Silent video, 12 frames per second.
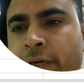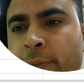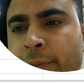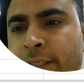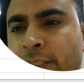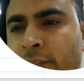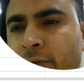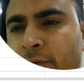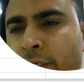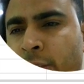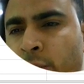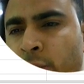Here you can paste
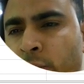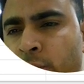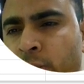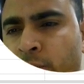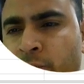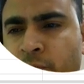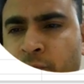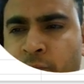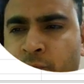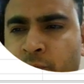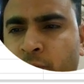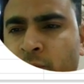as value,
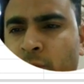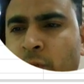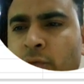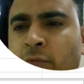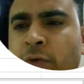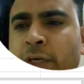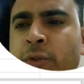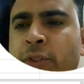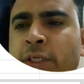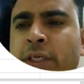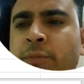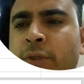
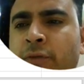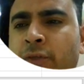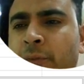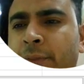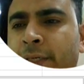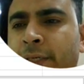values and number